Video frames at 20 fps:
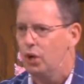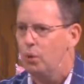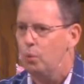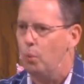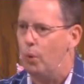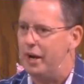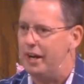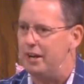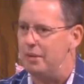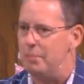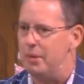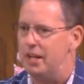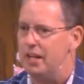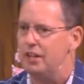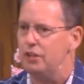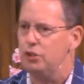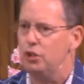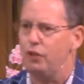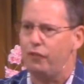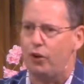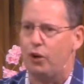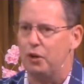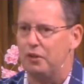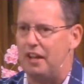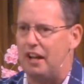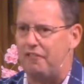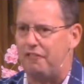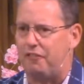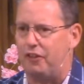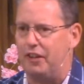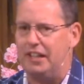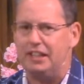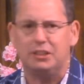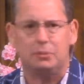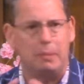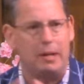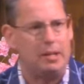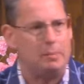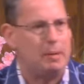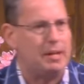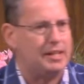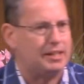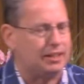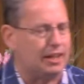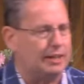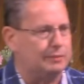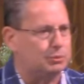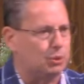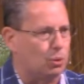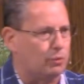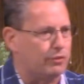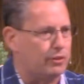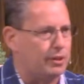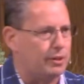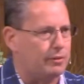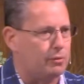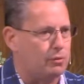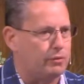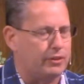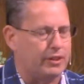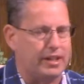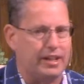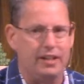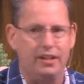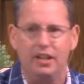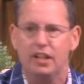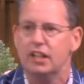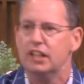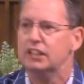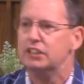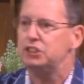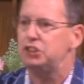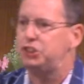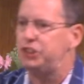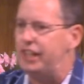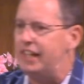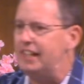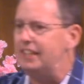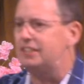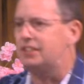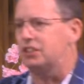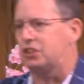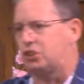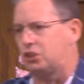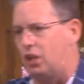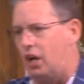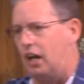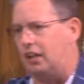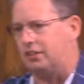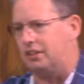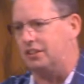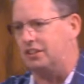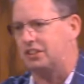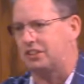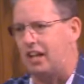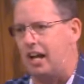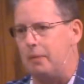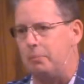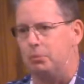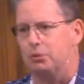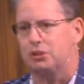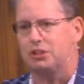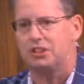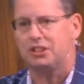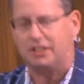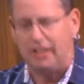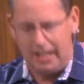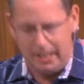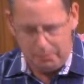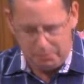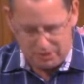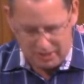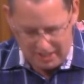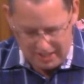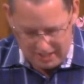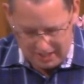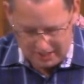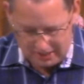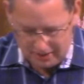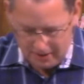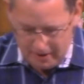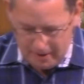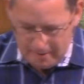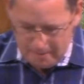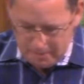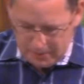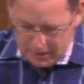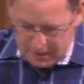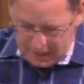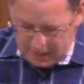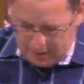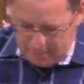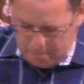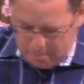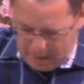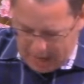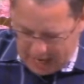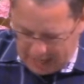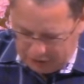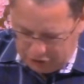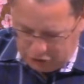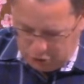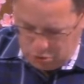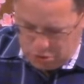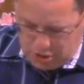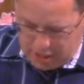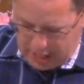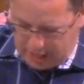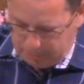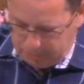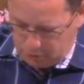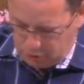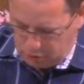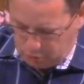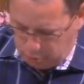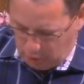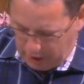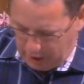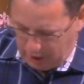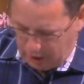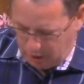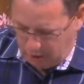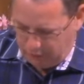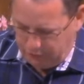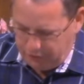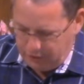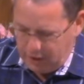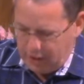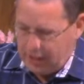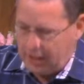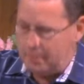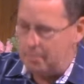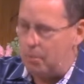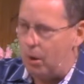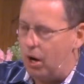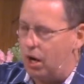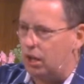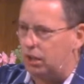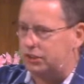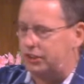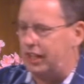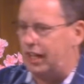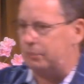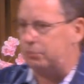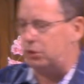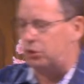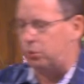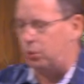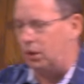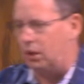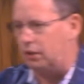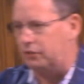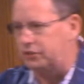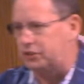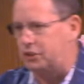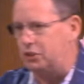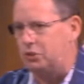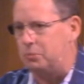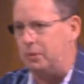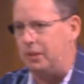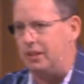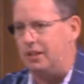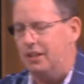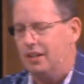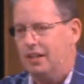Wait a minute, you've heard that phrase many, many times over and over again. Jesus taught the disciples the same thing in Matthew chapter 12, in Mark chapter 12, excuse me.